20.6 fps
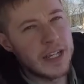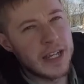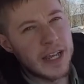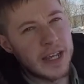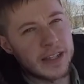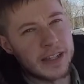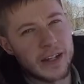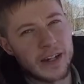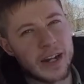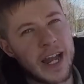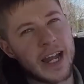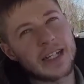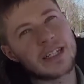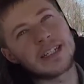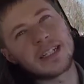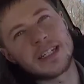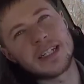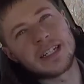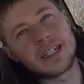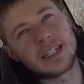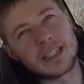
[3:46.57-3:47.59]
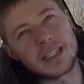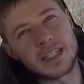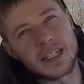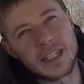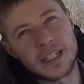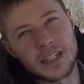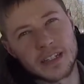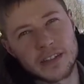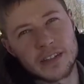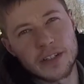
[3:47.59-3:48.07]
They're acting like it's
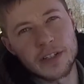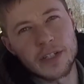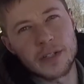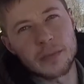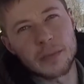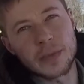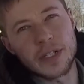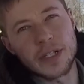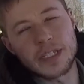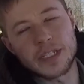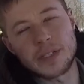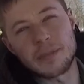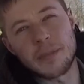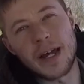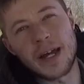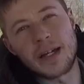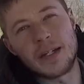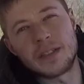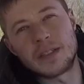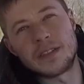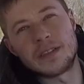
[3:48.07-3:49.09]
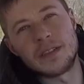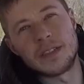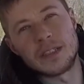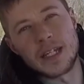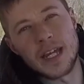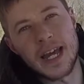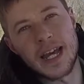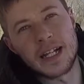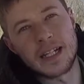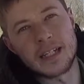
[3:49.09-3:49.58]
going to get 30+ miles to the
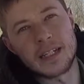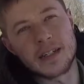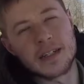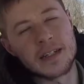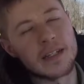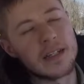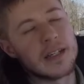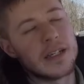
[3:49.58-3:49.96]
gallon.